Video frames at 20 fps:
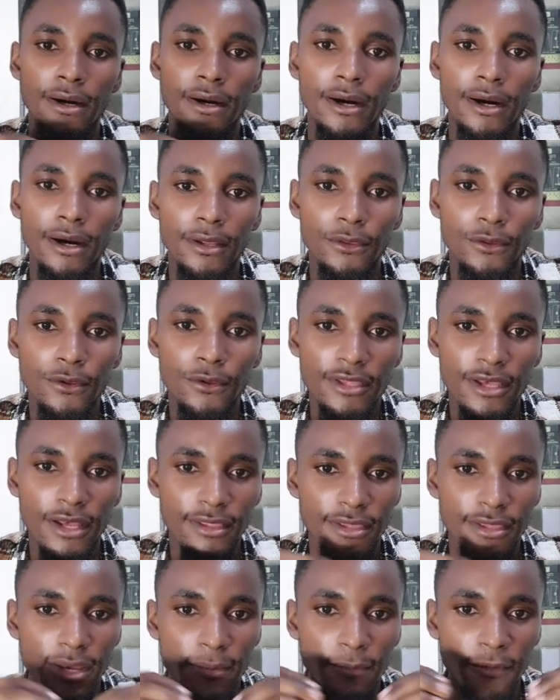those
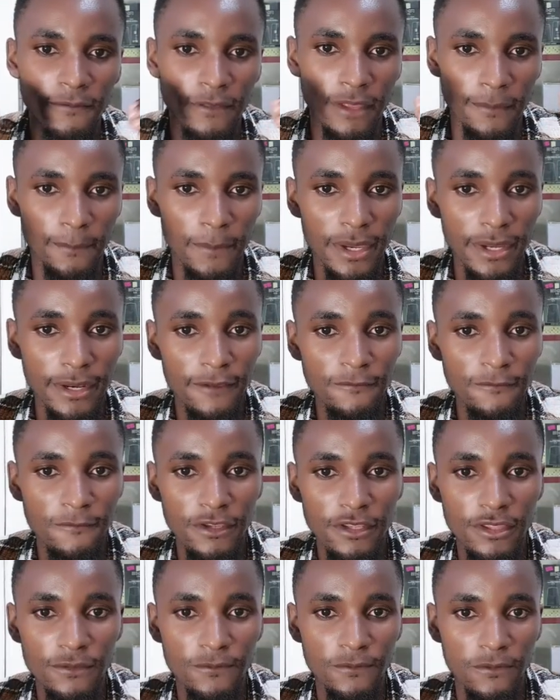are some of the
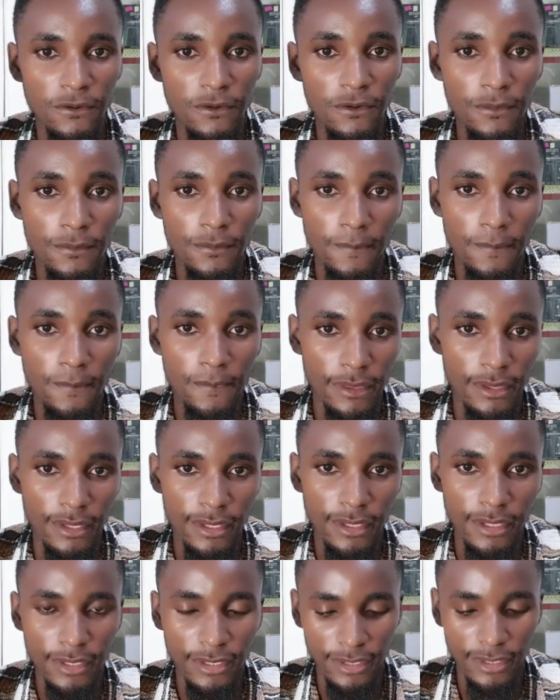benefits for
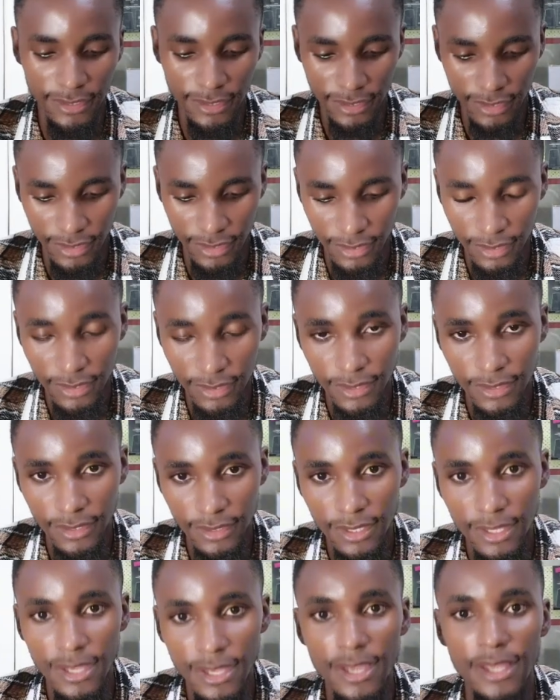cleansing.
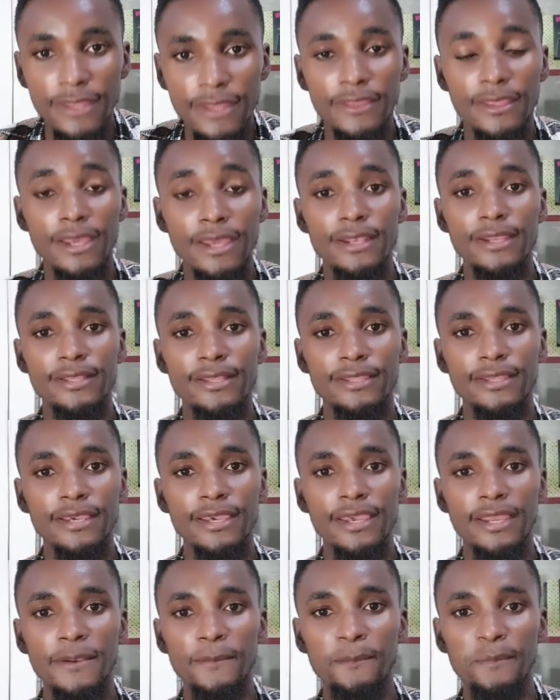Then the
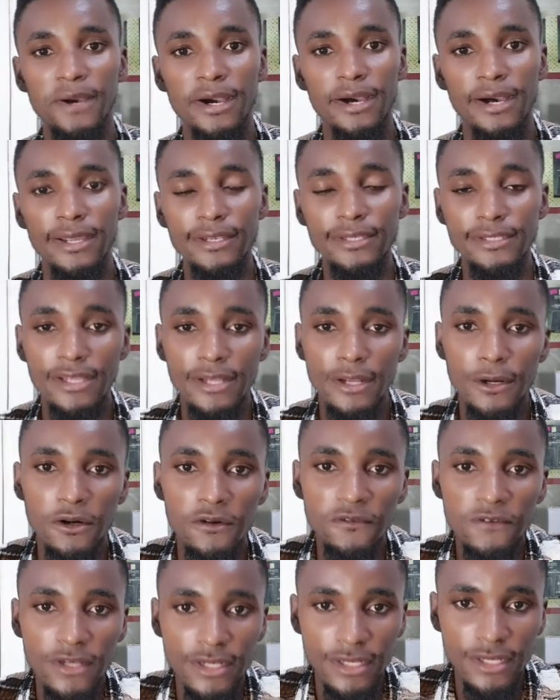second part
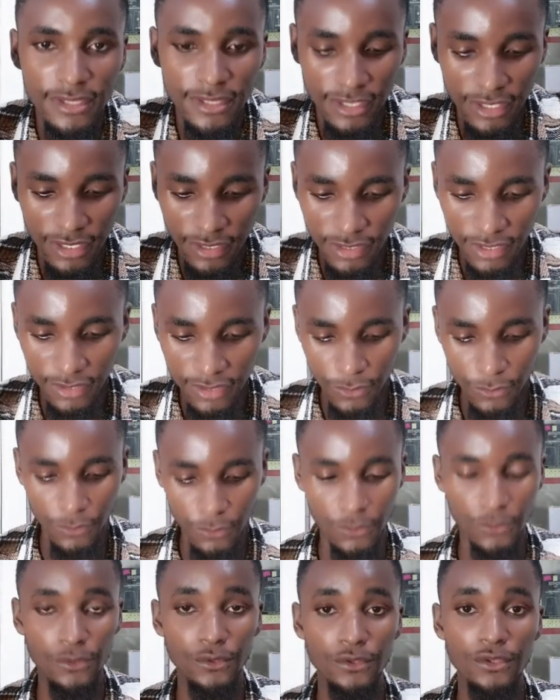of cleansing, it is
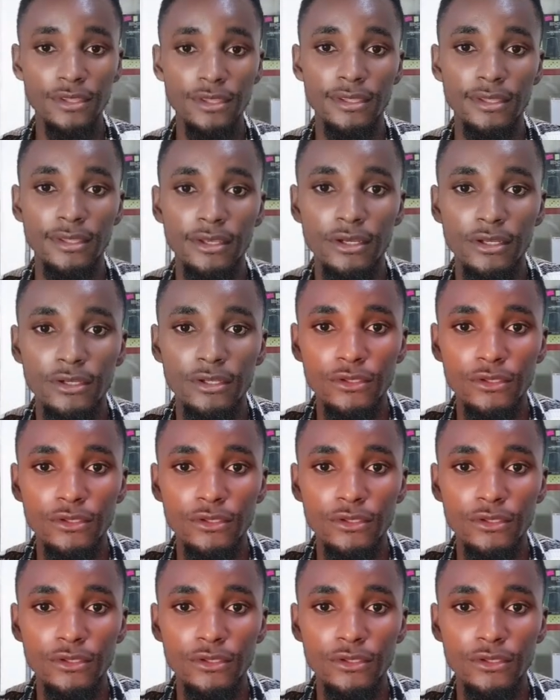to use